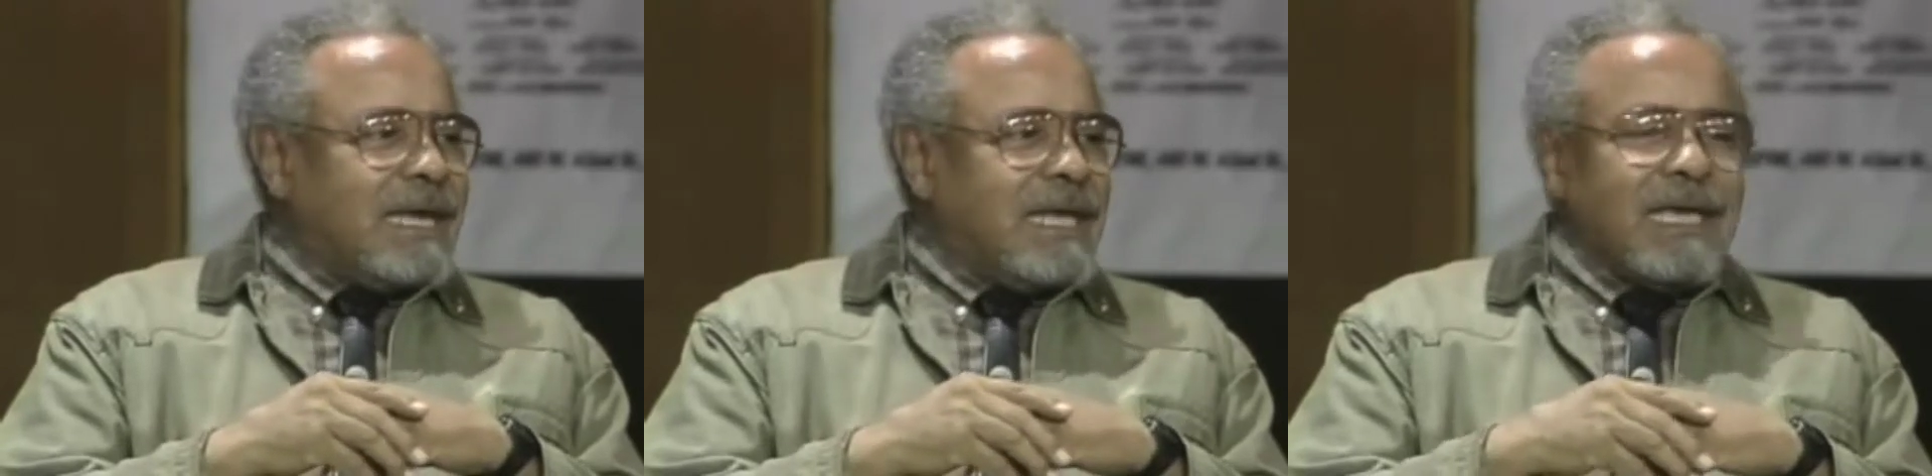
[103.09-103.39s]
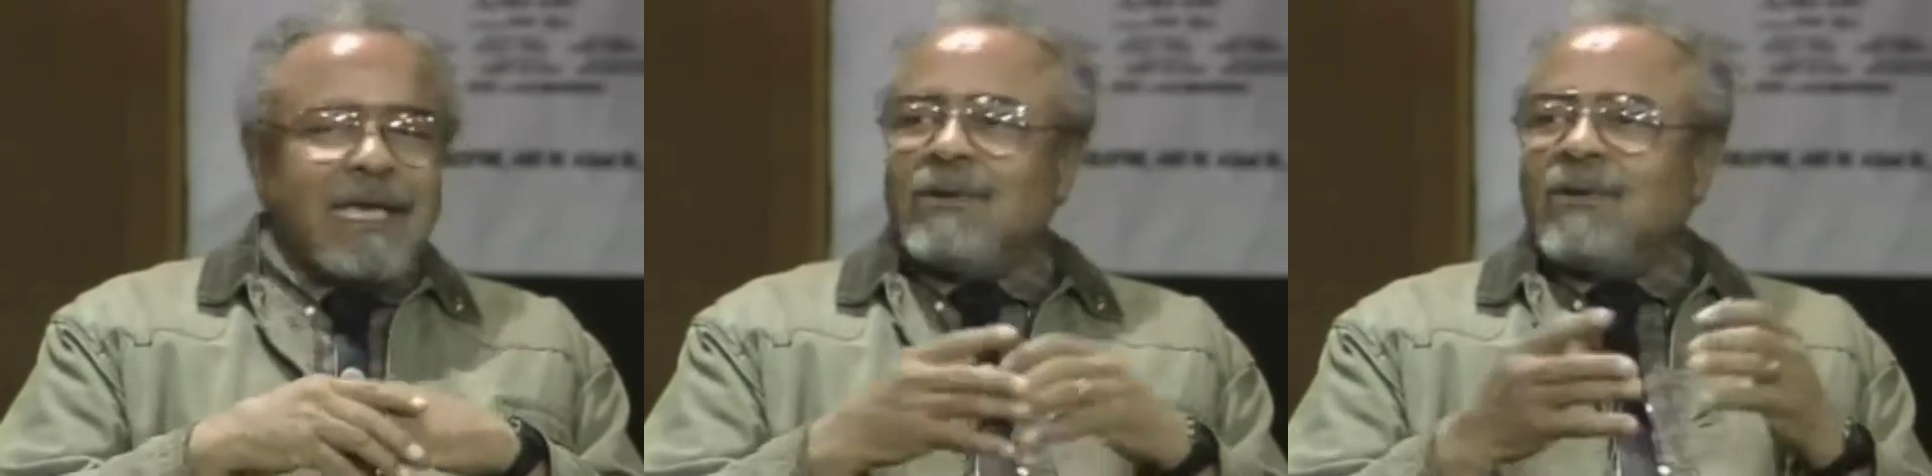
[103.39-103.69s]

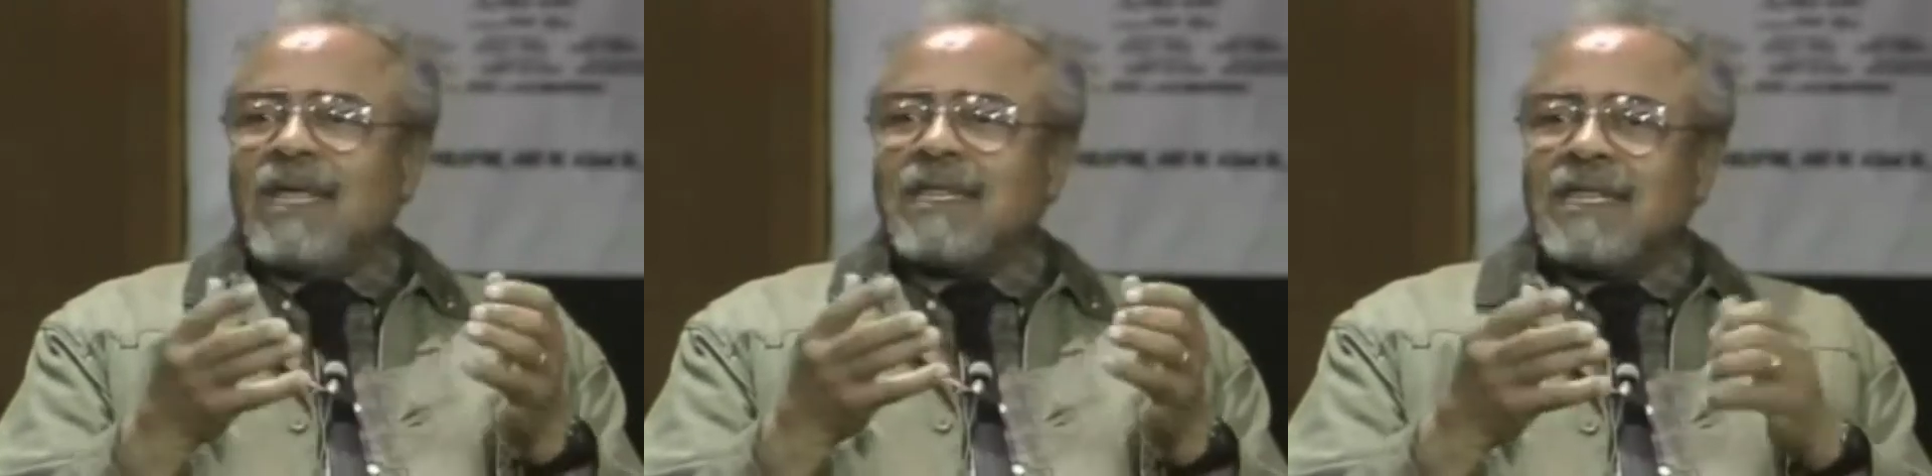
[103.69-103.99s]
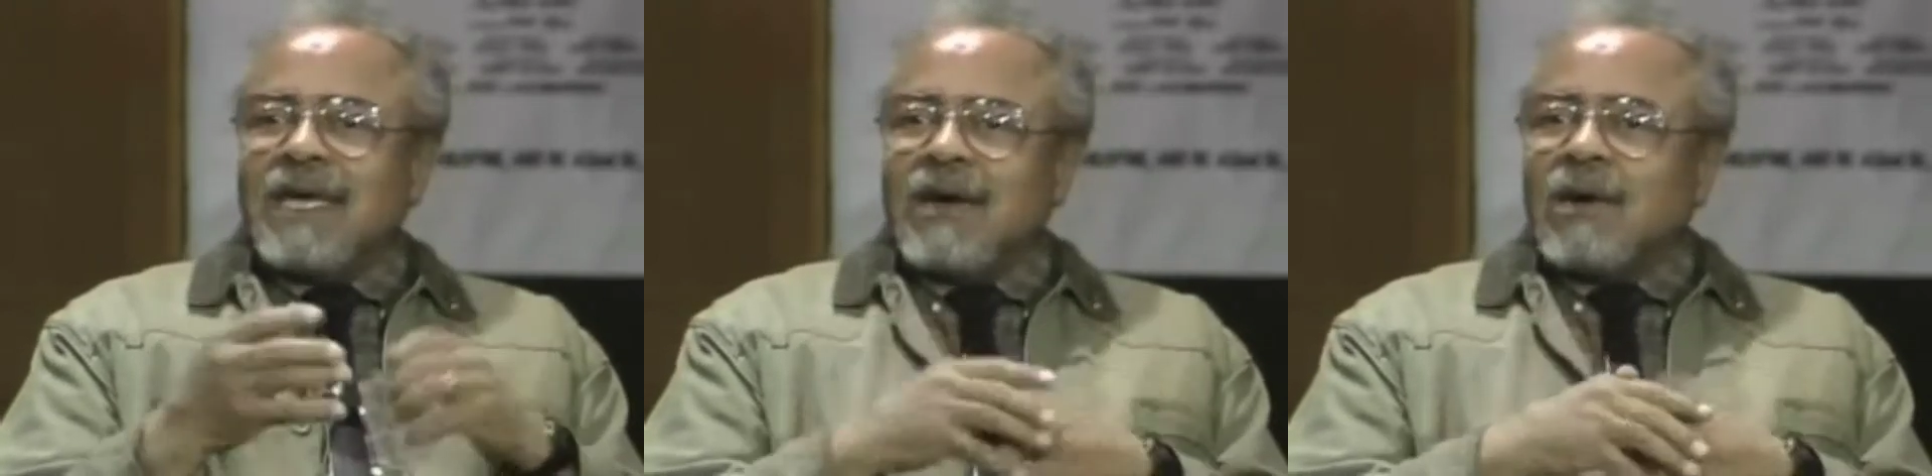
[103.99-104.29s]
any great
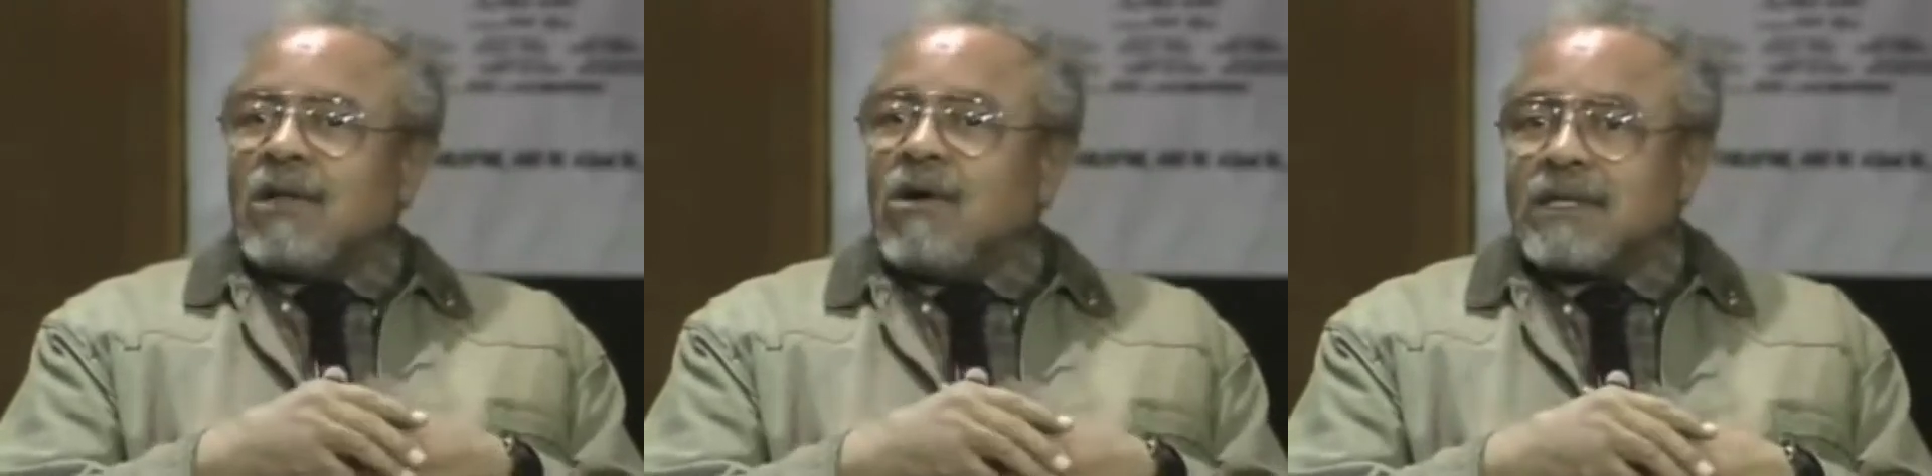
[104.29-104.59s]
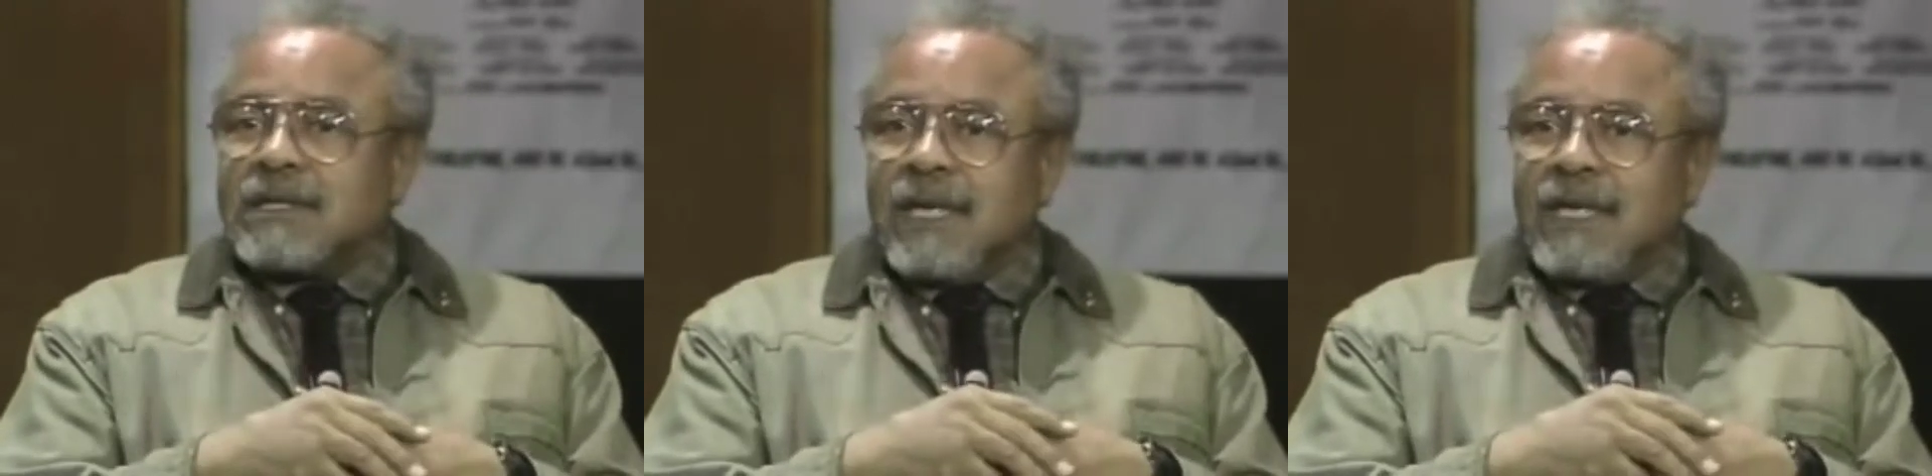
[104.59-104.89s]
thing or
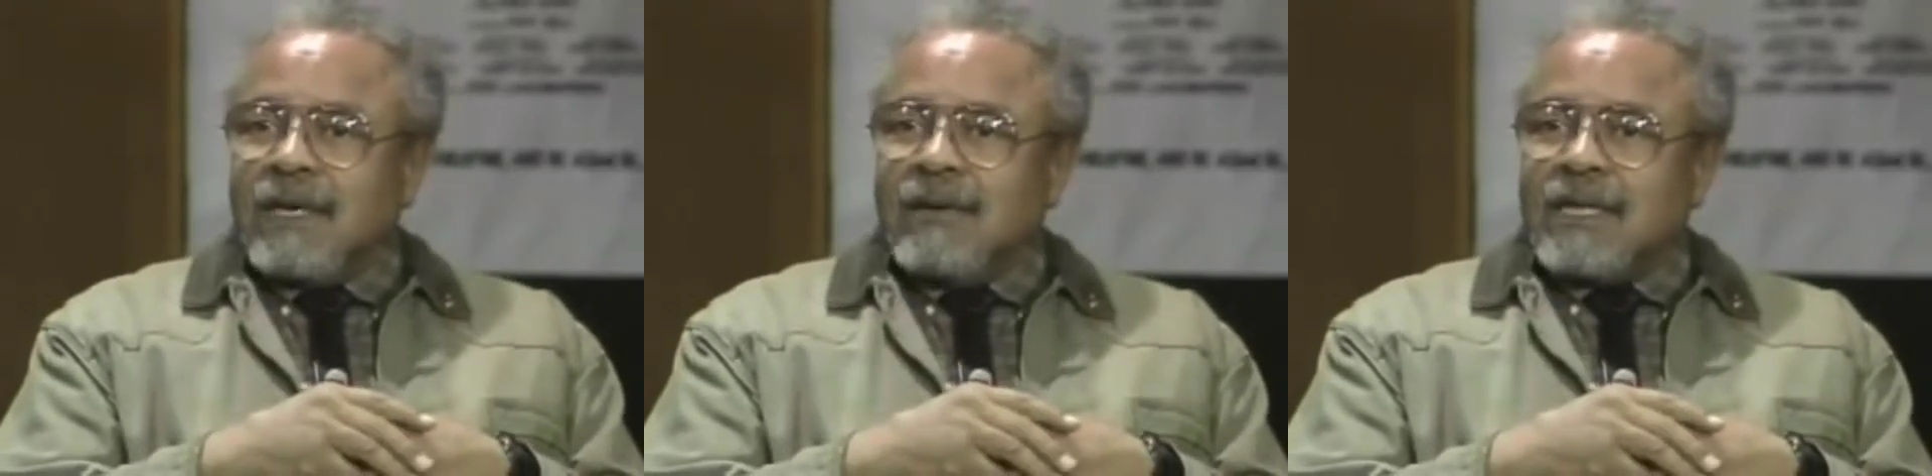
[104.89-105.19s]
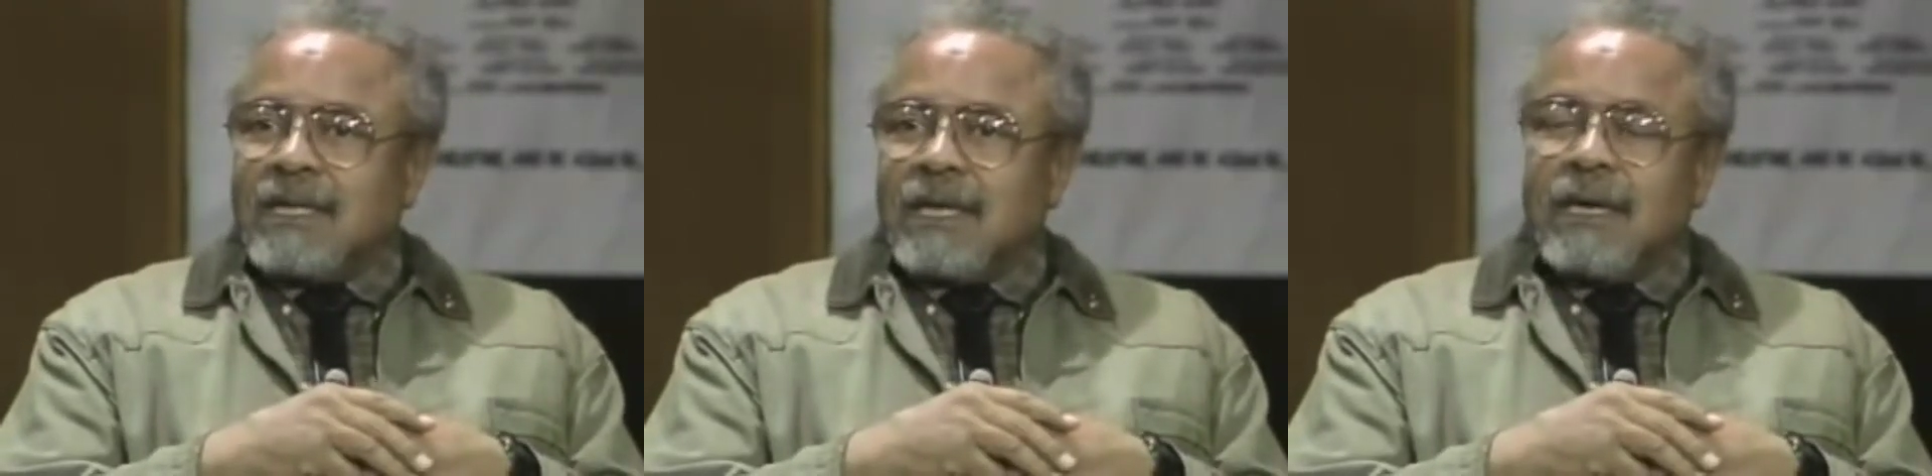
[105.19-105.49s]
lost any
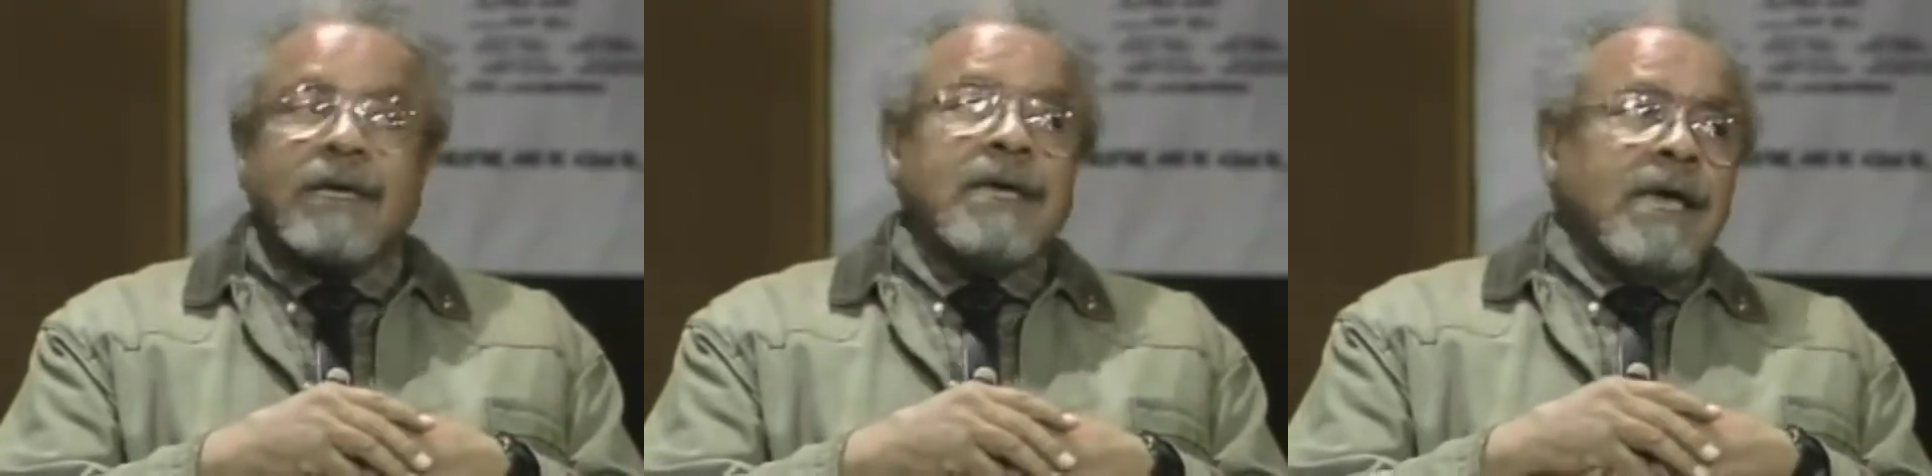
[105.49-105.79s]
great thing.